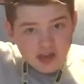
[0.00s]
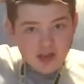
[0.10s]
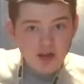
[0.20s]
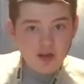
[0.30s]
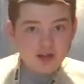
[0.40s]

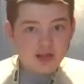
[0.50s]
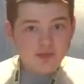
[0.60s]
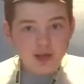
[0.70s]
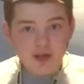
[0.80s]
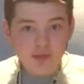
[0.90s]
Skellington,
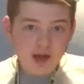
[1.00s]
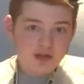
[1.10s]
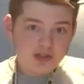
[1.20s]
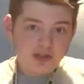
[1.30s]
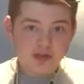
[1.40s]
Mickey
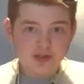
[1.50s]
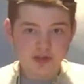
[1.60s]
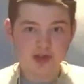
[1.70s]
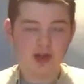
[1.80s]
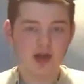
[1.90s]
Mouse ears
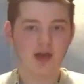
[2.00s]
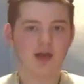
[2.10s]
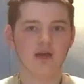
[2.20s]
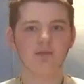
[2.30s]
today,